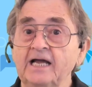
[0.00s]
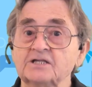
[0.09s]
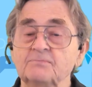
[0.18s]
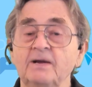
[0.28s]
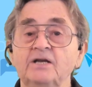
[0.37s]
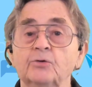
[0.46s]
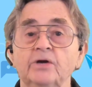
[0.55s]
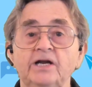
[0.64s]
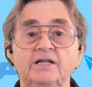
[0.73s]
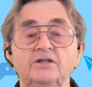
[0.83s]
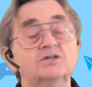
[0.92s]
has made
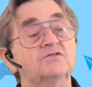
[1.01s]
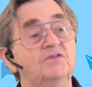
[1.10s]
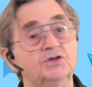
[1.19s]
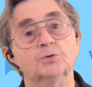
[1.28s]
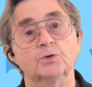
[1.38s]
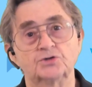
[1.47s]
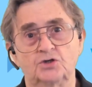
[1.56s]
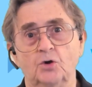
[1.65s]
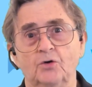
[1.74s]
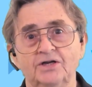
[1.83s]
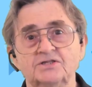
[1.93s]
creating these visual
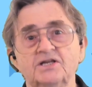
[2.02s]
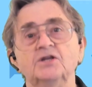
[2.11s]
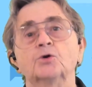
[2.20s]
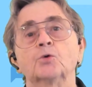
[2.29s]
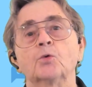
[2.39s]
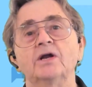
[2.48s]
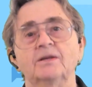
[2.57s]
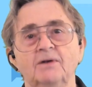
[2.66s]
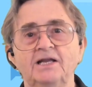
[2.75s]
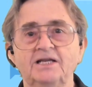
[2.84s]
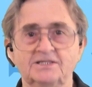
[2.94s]
stories
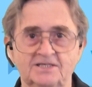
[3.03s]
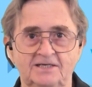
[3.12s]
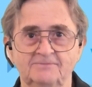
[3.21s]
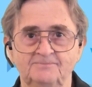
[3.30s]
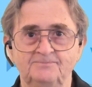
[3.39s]
incredibly easy.